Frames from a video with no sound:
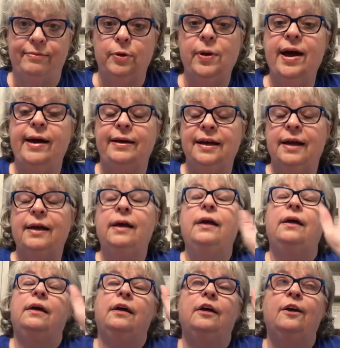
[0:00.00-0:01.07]
Okay,
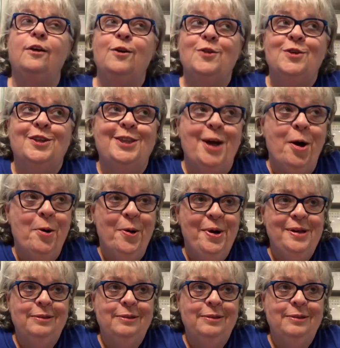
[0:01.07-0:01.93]
so...